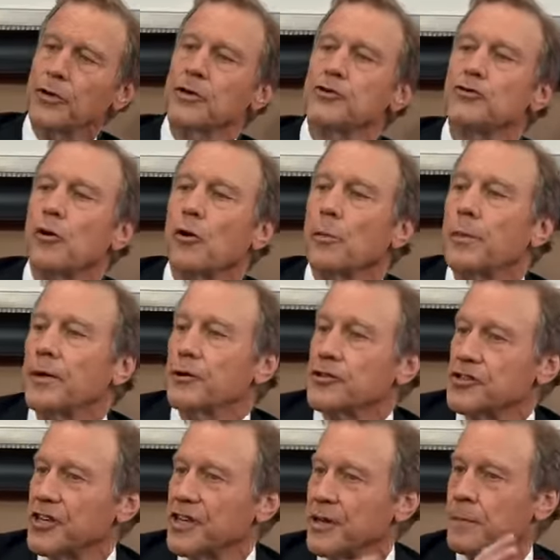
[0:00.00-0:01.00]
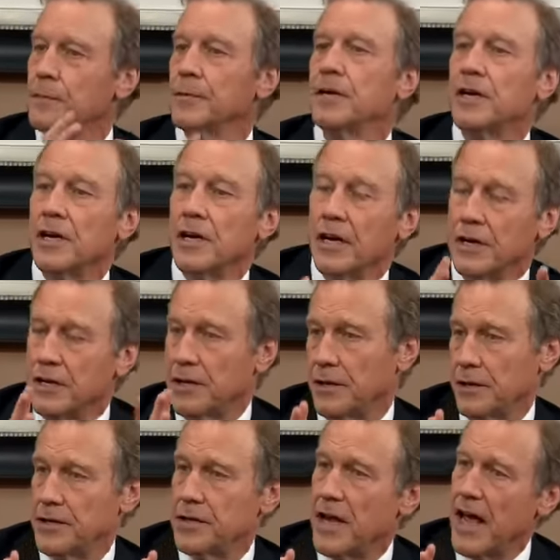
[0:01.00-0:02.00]
control pills seem
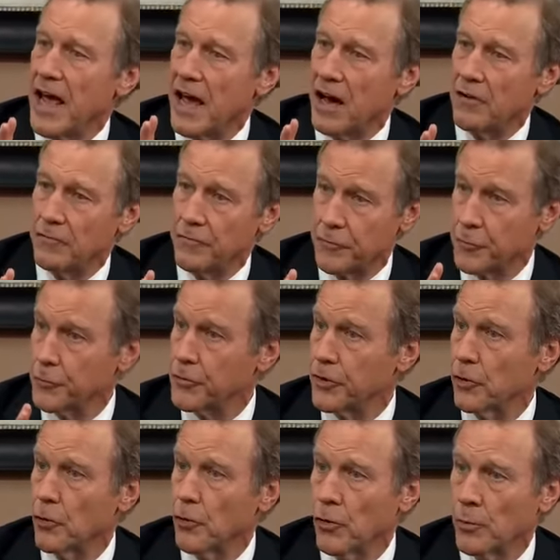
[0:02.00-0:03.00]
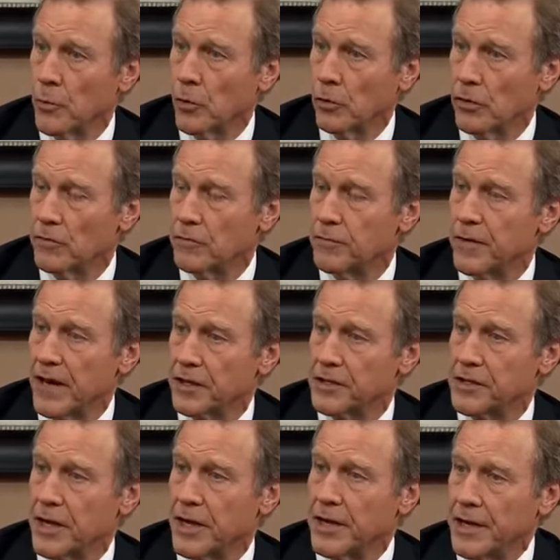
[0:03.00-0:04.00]
to have, through their hormonal
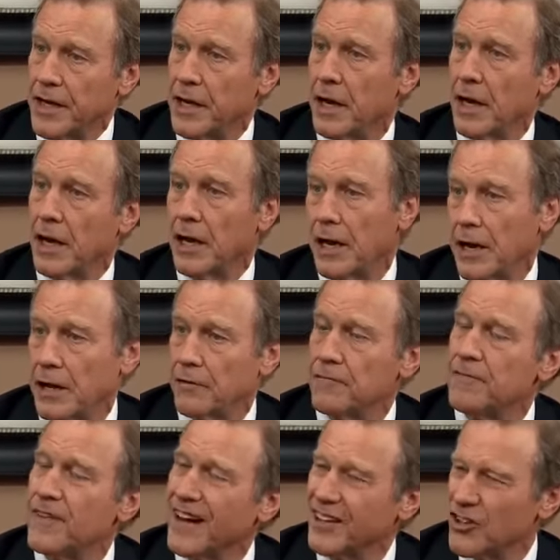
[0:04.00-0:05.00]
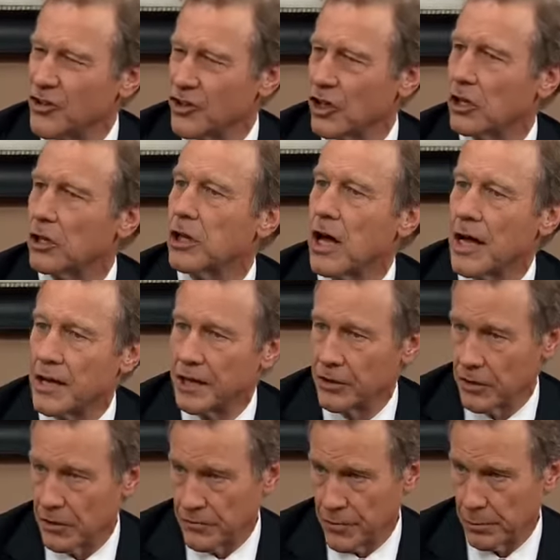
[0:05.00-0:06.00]
effects, an effect on the clotting
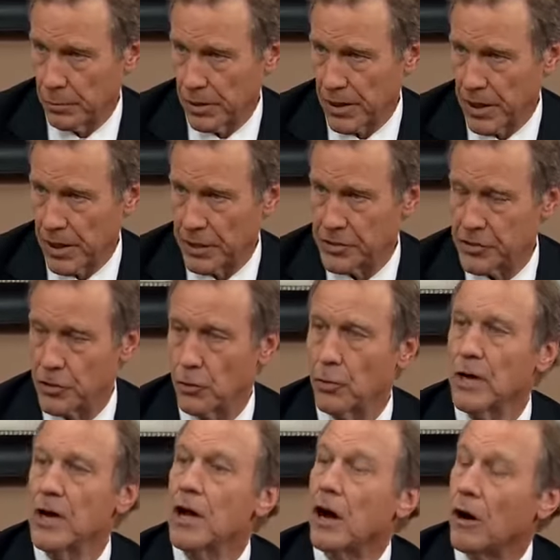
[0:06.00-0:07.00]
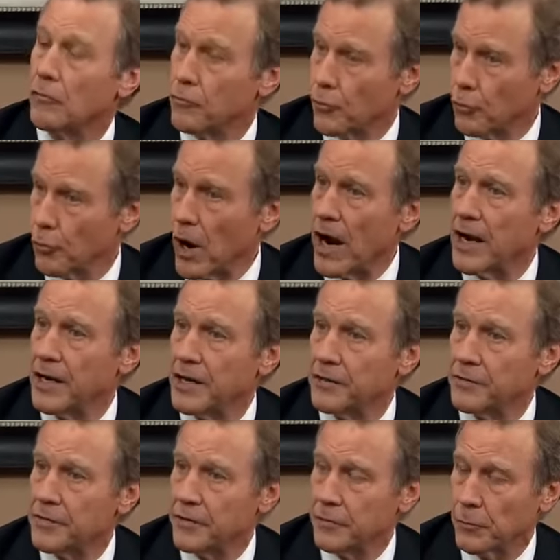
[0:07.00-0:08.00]
of the blood. So a variety
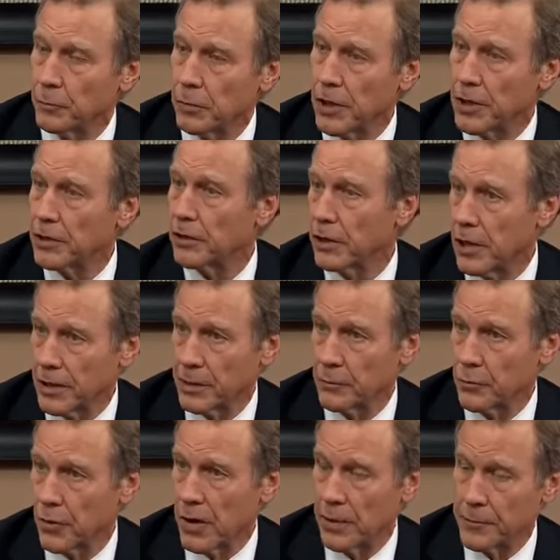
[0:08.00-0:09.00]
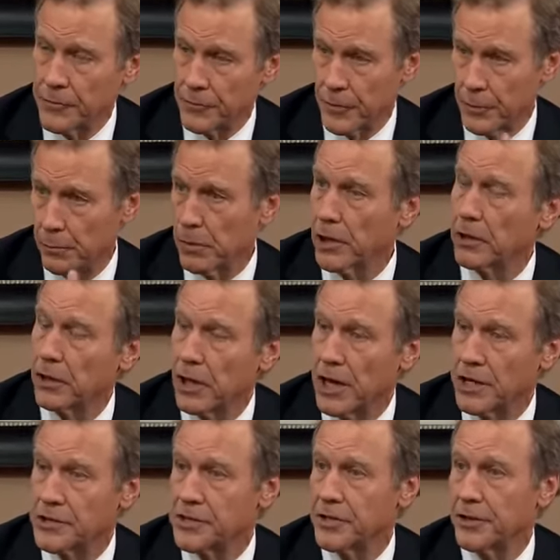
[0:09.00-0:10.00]
of different blood clotting problems, from blood
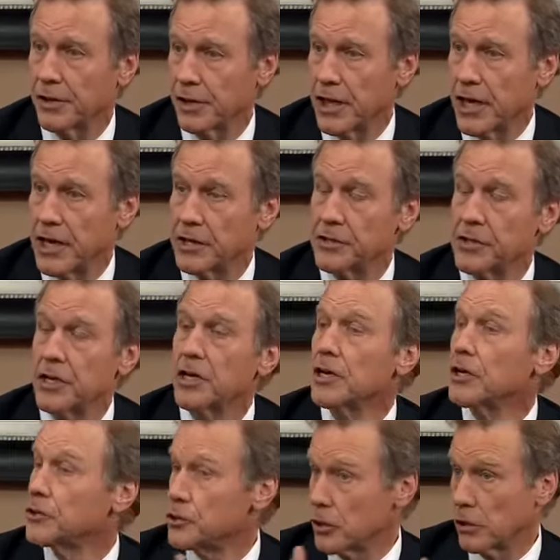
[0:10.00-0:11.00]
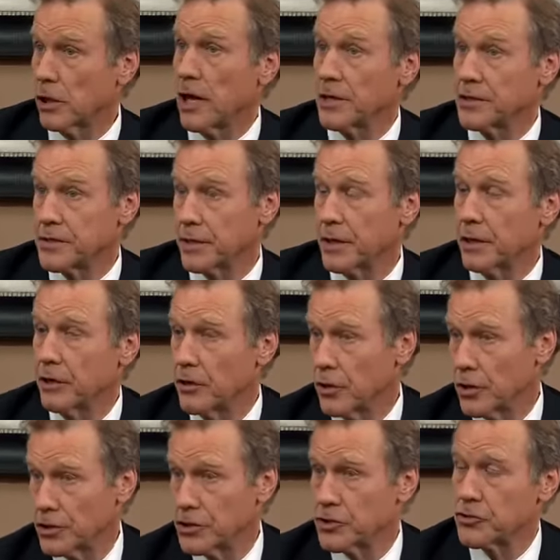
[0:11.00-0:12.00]
clots to the legs to clots that can
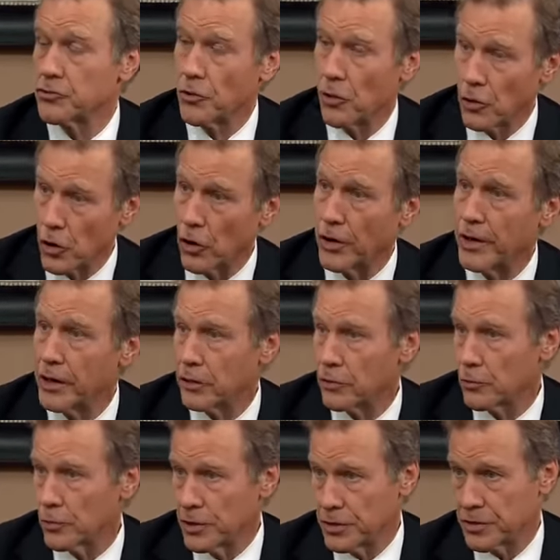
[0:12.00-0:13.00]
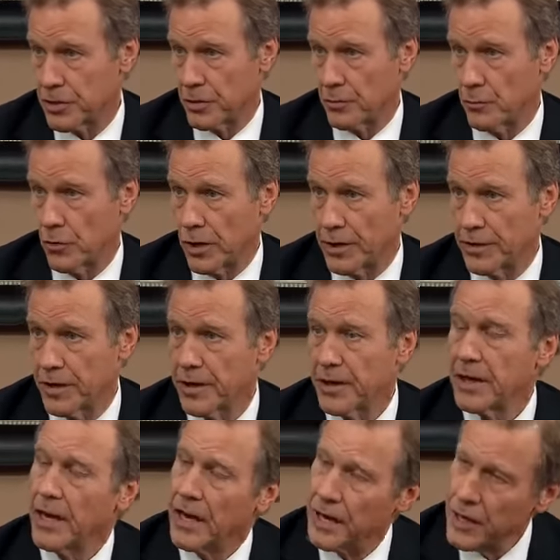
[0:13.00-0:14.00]
cause a stroke, are increased somewhat.
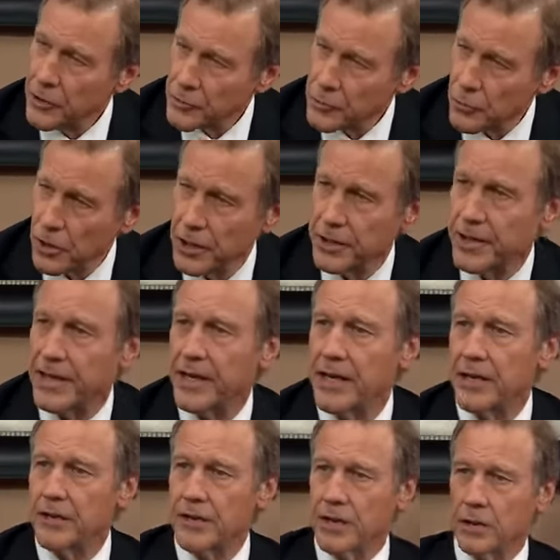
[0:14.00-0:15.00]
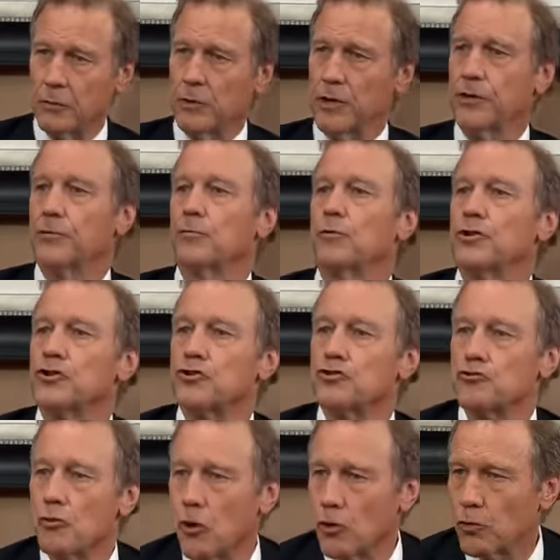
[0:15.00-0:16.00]
And here's really the key thing with
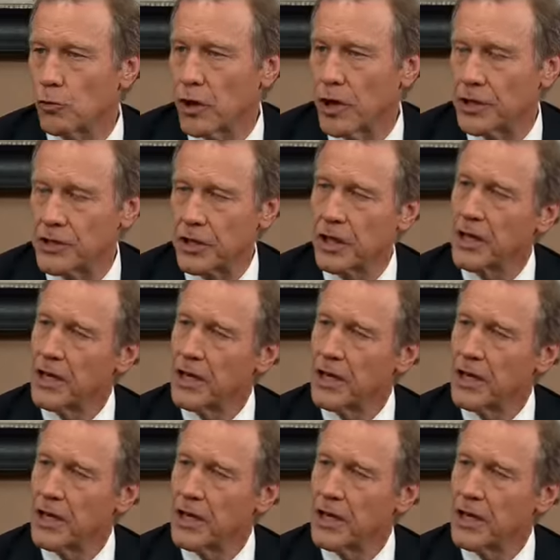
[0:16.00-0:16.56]
stroke risk.